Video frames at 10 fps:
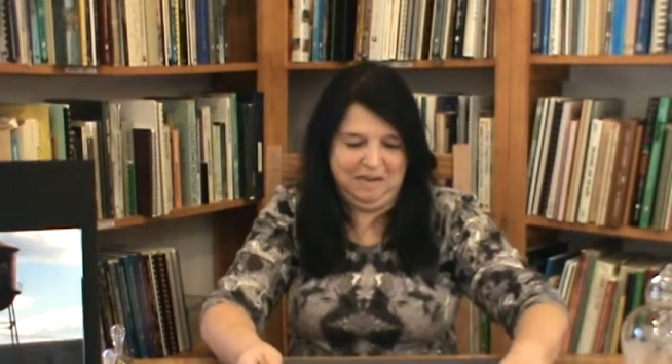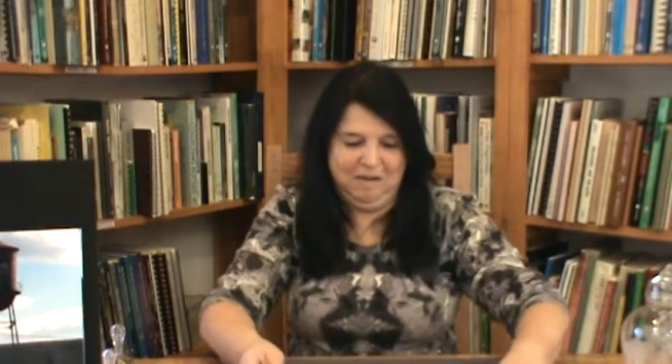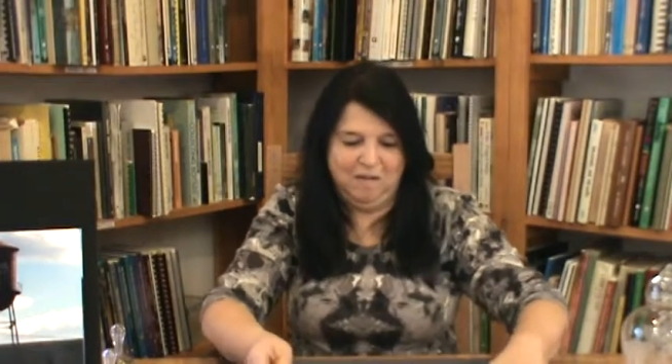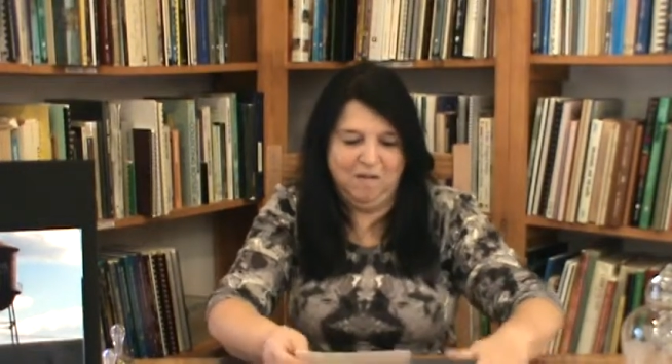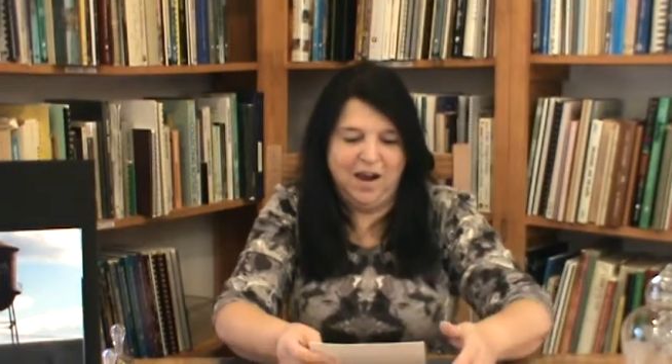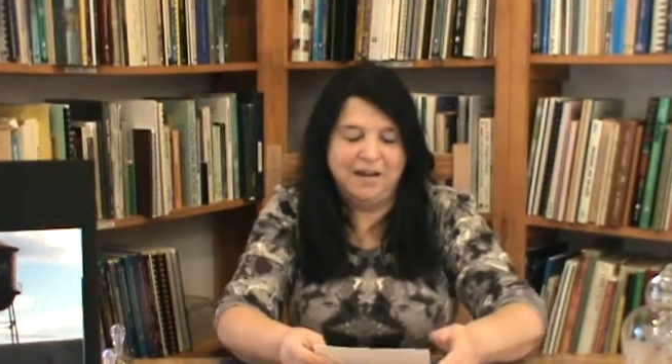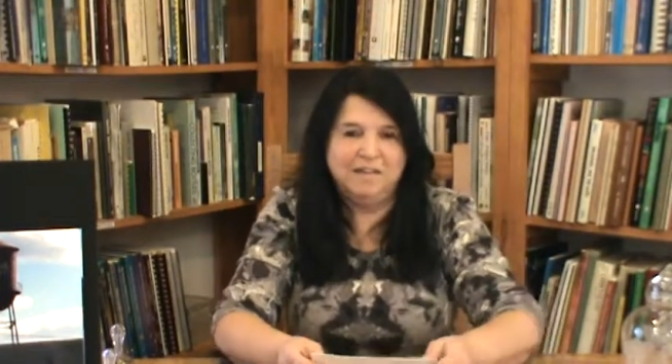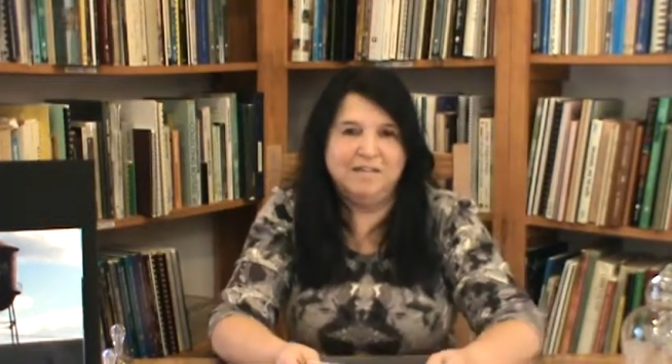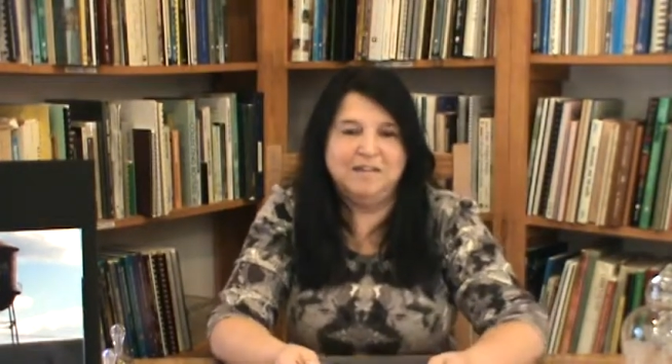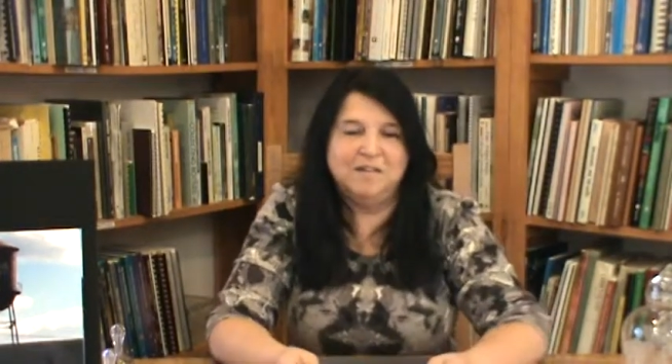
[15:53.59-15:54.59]
I
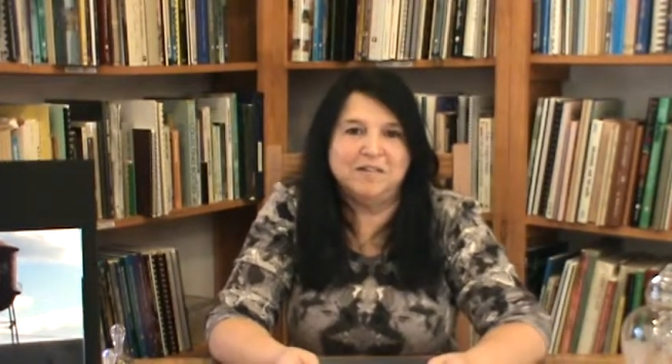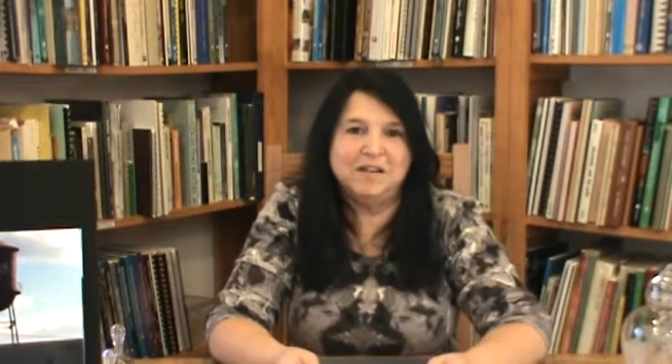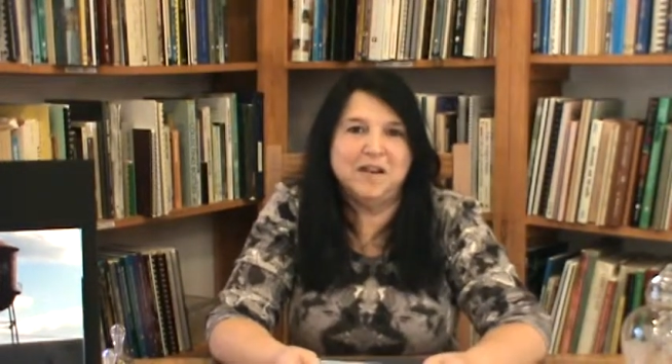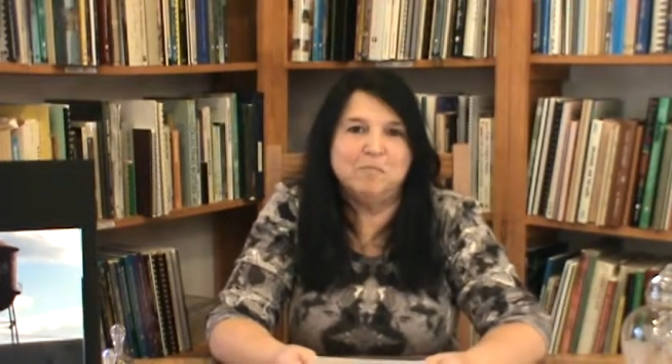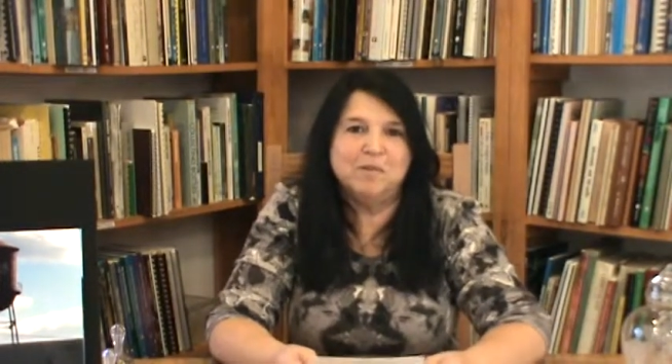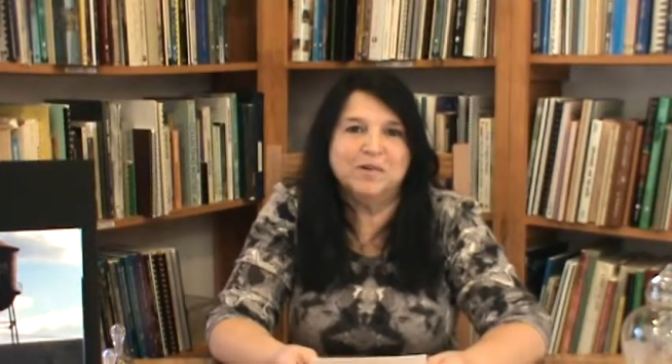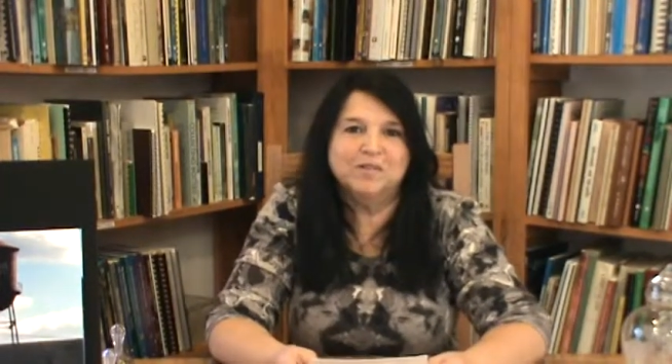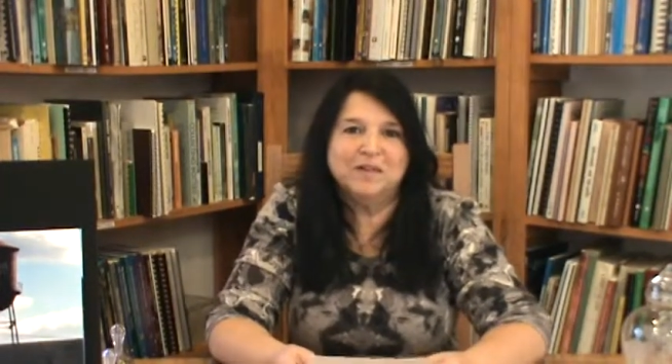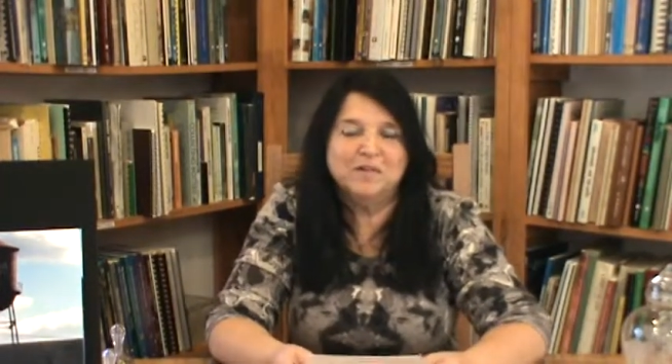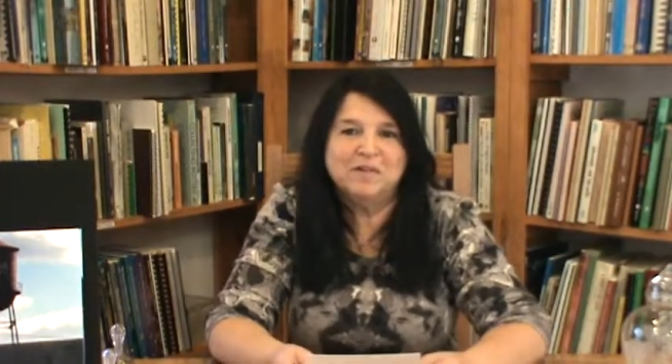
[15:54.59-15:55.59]
did not take that
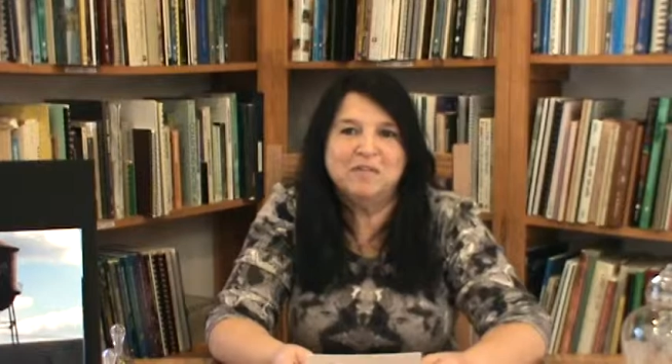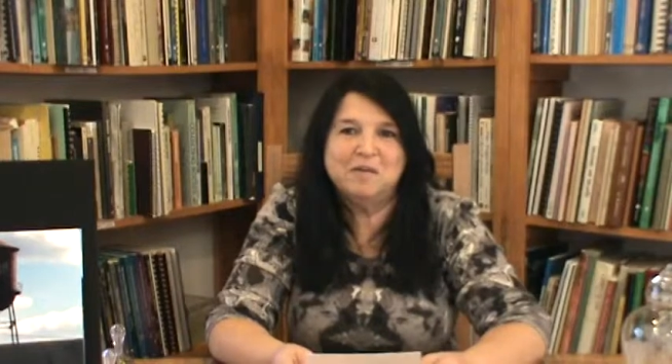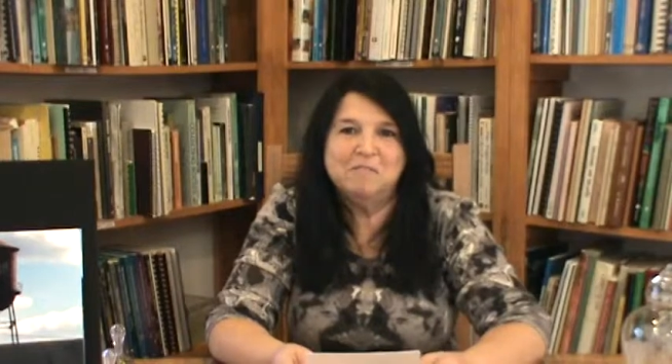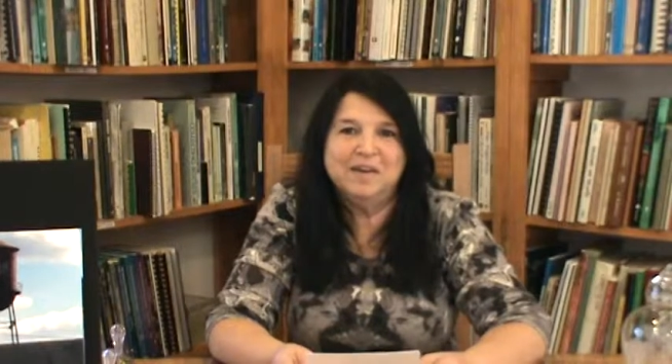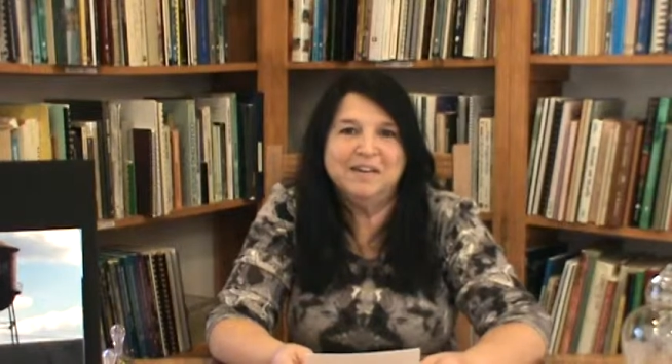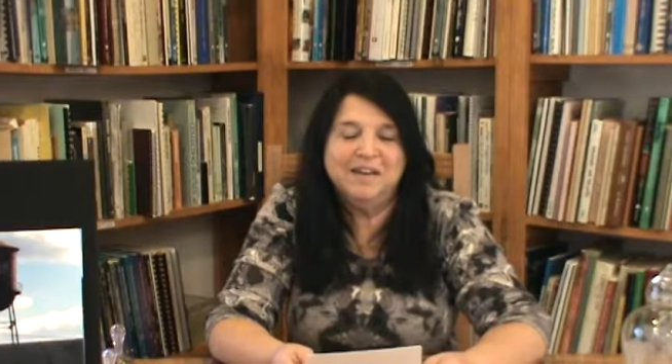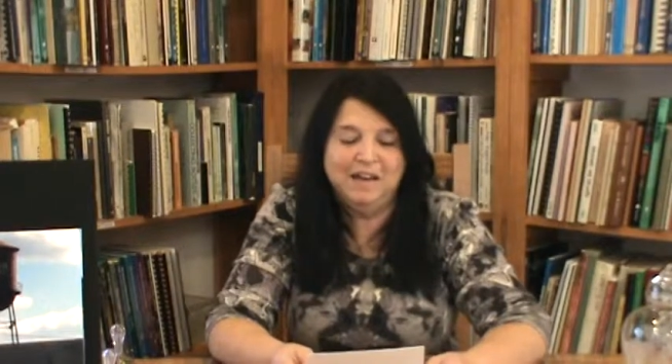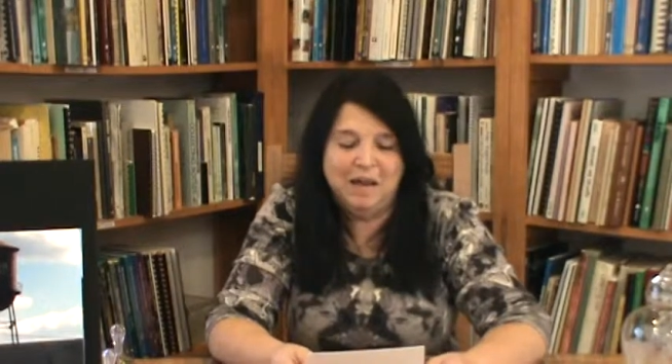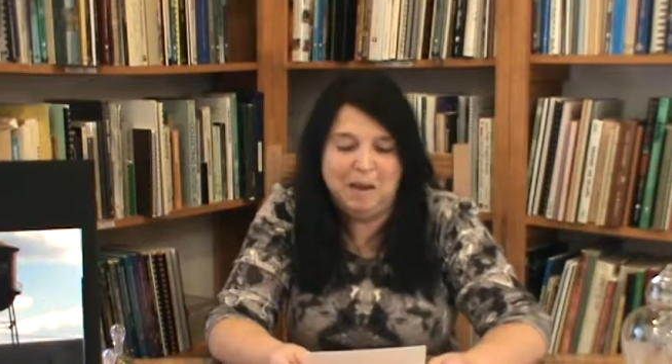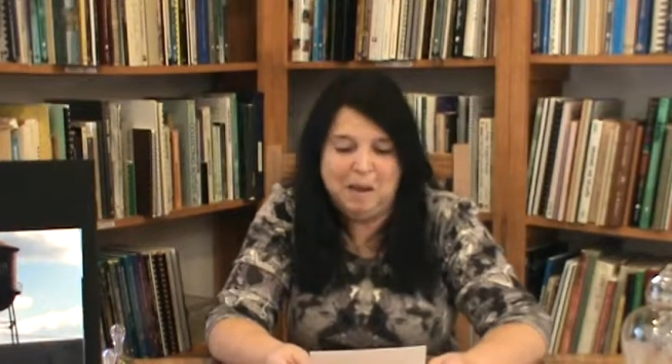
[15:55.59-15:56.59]
personally or anything, but
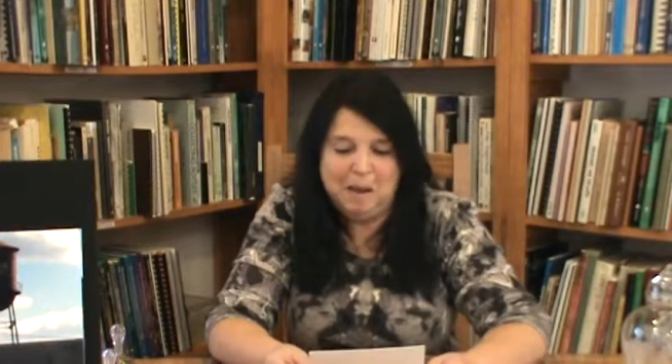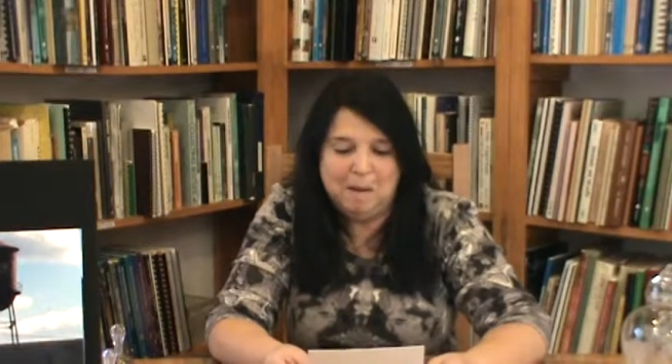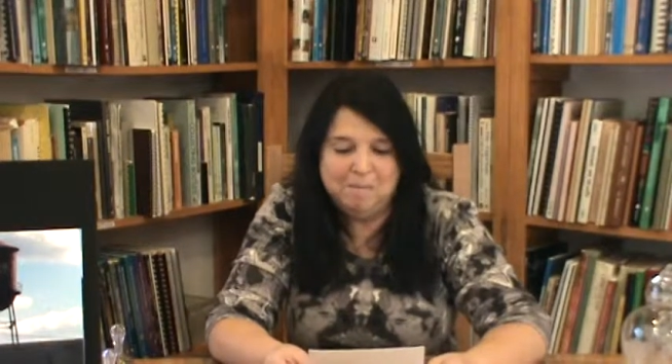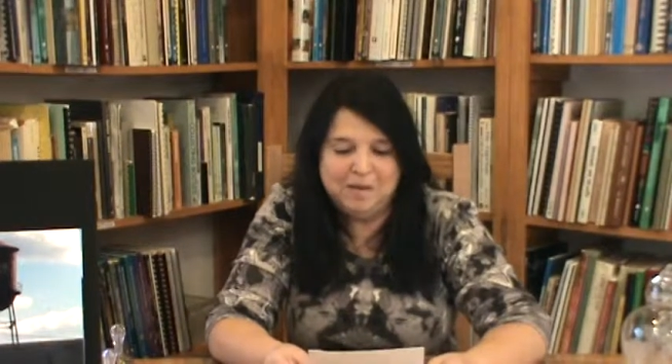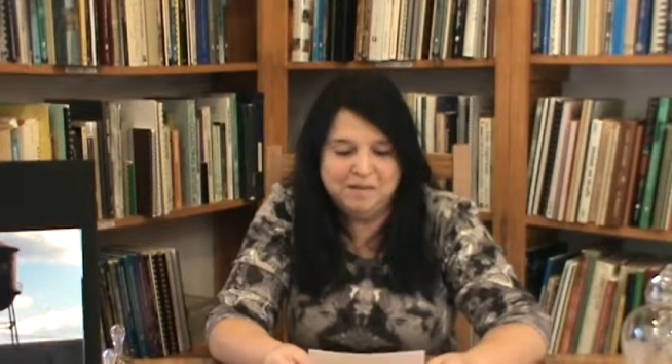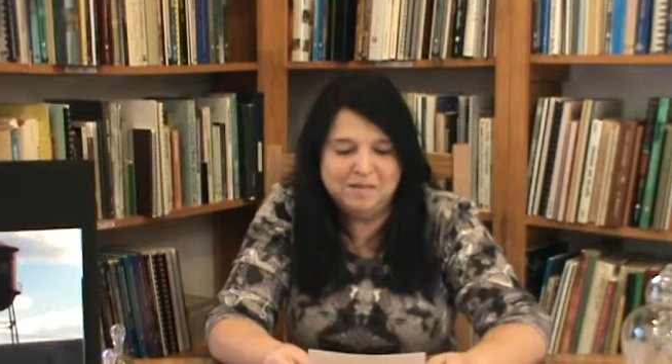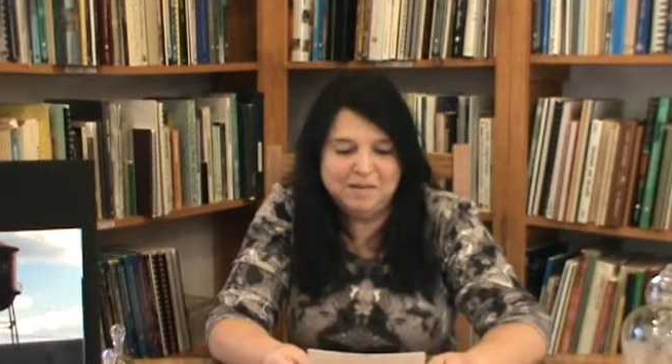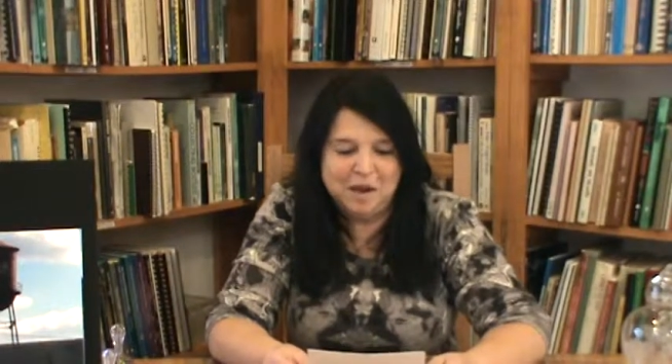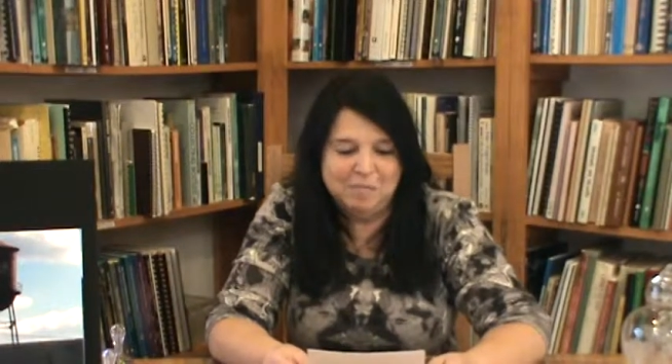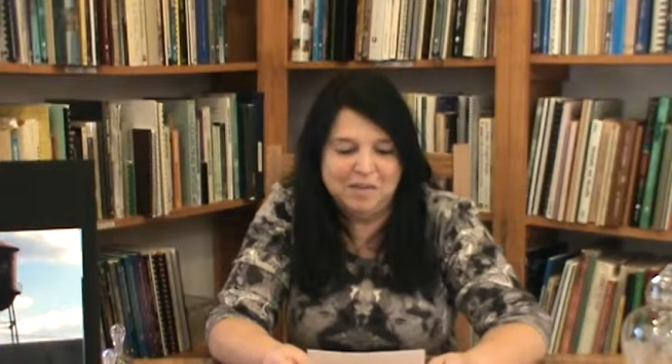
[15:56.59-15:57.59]
they did
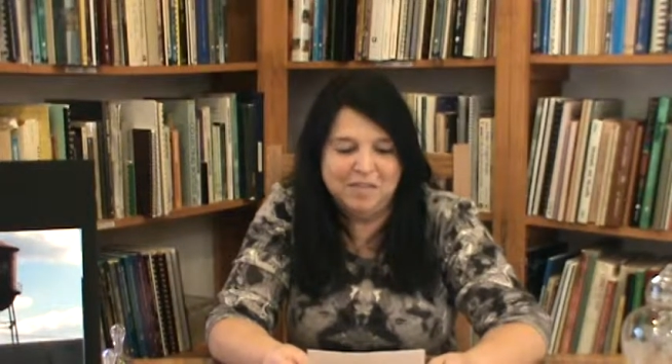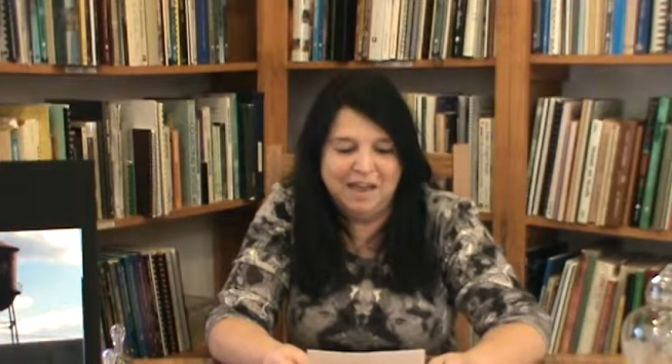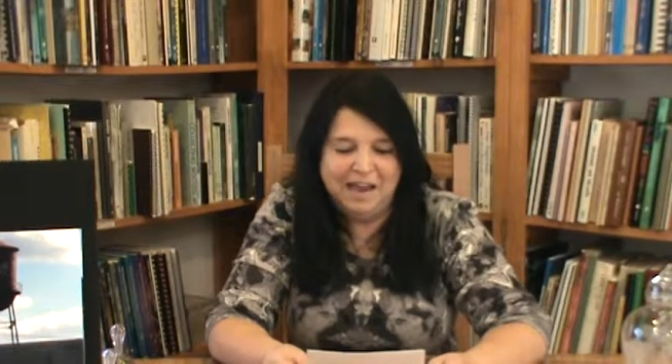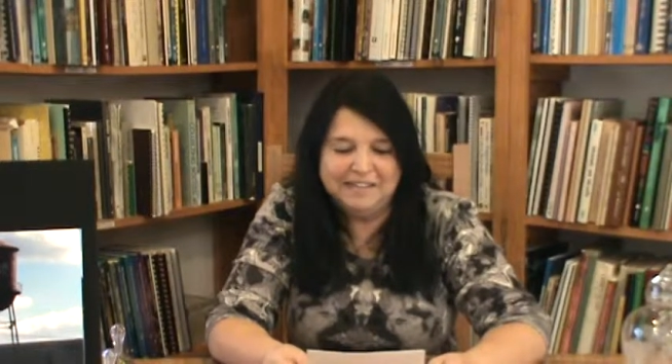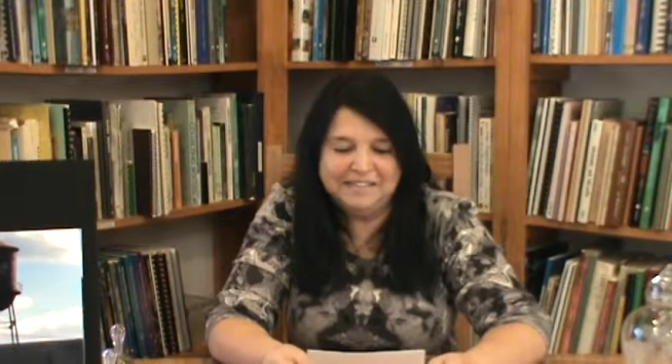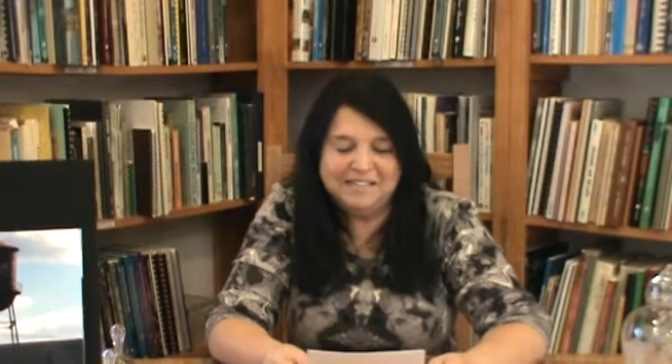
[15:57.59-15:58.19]
tell me that.